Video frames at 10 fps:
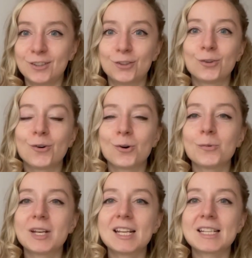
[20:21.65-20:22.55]
you
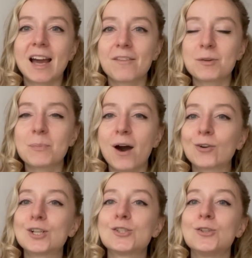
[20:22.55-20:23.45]
always have the
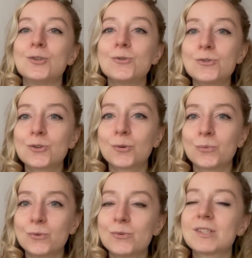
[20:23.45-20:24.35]
power to use your
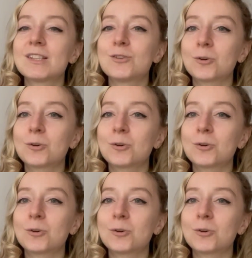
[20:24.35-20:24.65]
wounds and